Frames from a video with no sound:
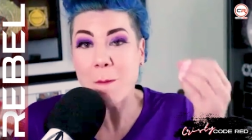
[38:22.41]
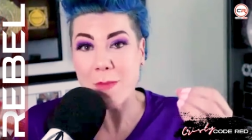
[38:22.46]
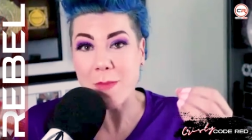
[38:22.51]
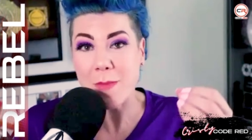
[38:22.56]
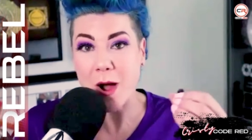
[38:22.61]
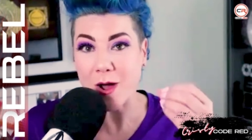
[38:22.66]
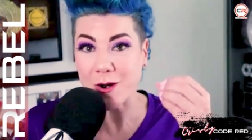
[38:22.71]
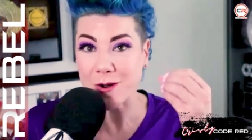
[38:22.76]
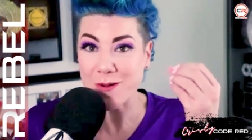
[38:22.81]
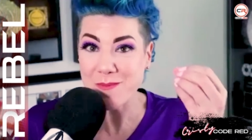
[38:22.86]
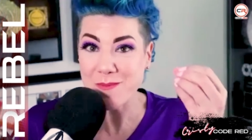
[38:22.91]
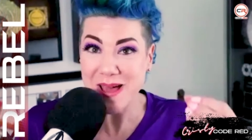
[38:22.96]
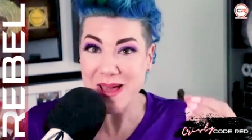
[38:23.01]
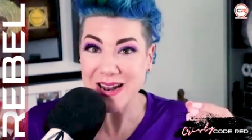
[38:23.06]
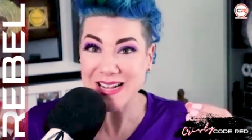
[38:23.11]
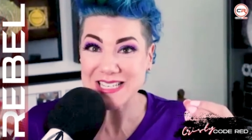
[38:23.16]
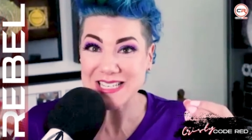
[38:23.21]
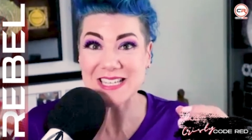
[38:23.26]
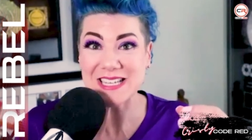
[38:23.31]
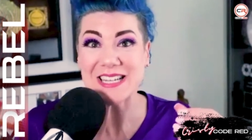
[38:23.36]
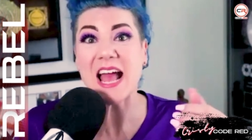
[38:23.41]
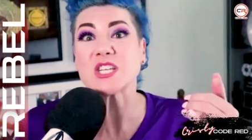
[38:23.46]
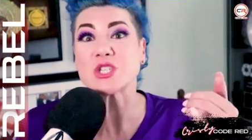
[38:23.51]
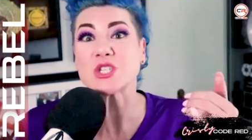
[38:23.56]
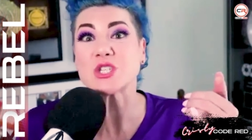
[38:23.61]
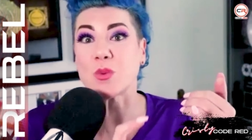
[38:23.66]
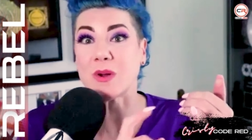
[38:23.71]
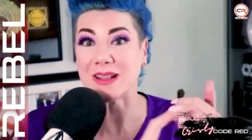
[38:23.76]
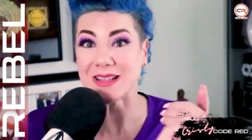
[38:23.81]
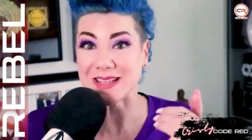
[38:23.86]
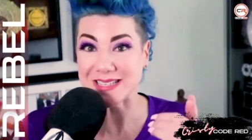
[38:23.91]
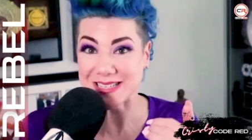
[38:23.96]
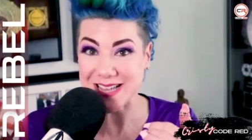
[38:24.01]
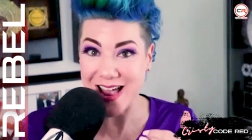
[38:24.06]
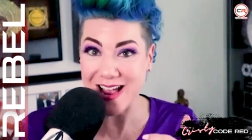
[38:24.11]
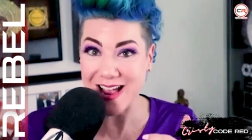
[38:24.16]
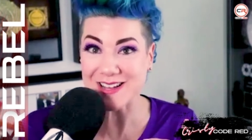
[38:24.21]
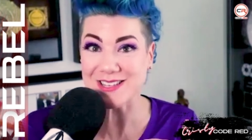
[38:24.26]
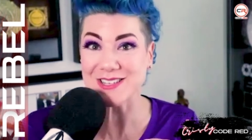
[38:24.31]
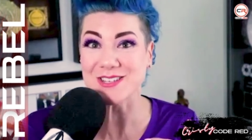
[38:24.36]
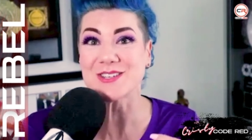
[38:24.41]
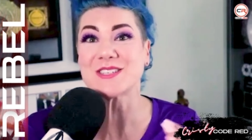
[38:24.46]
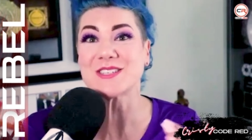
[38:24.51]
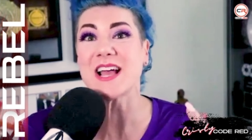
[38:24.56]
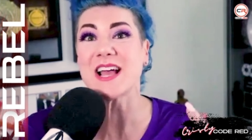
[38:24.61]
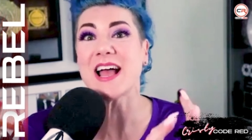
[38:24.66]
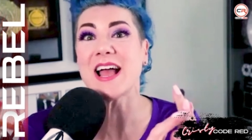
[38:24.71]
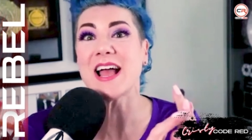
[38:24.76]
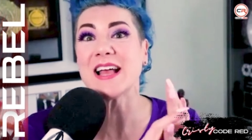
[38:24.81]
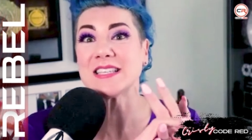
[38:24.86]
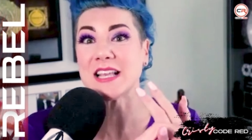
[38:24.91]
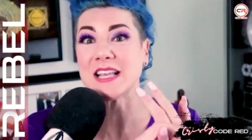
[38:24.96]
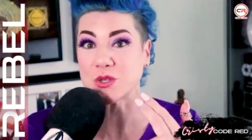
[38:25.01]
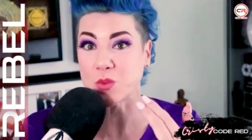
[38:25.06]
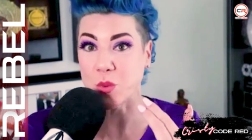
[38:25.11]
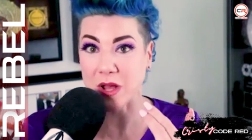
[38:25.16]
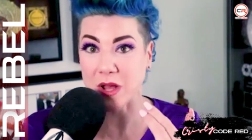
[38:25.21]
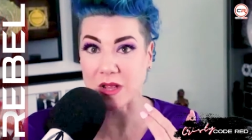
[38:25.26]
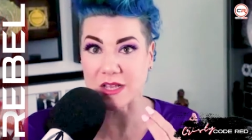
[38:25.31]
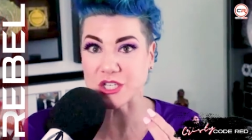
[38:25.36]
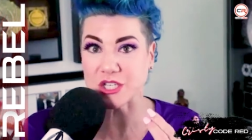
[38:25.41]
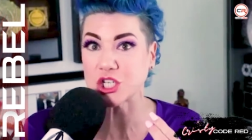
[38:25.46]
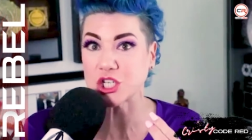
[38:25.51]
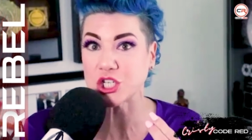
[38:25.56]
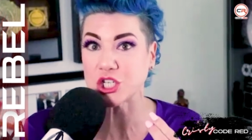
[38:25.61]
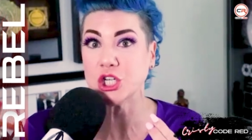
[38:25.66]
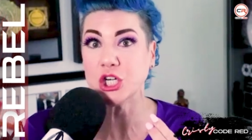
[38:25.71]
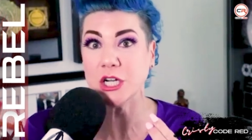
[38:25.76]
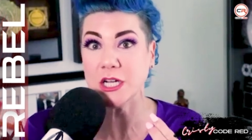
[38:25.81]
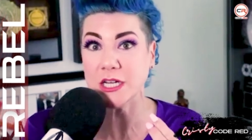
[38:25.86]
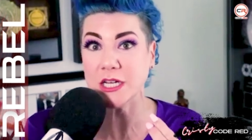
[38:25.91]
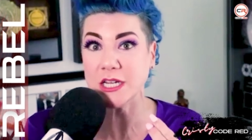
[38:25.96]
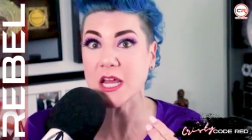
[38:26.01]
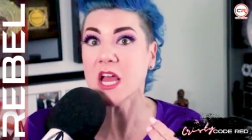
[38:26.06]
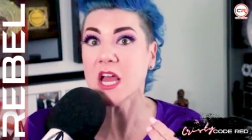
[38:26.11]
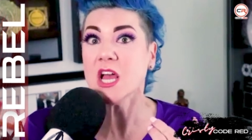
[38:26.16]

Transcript: modern medicine as well as exercise, as well as good,